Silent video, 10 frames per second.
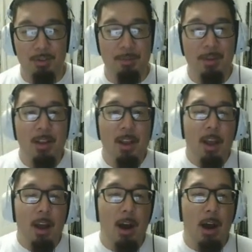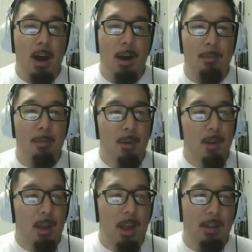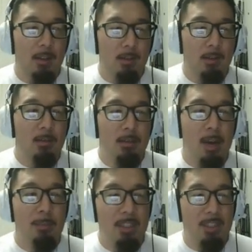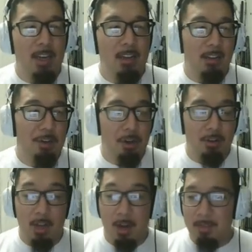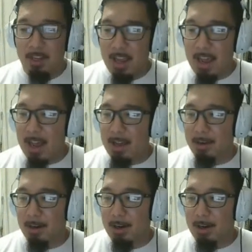trip. And Tomlin's kind of, Tomlin had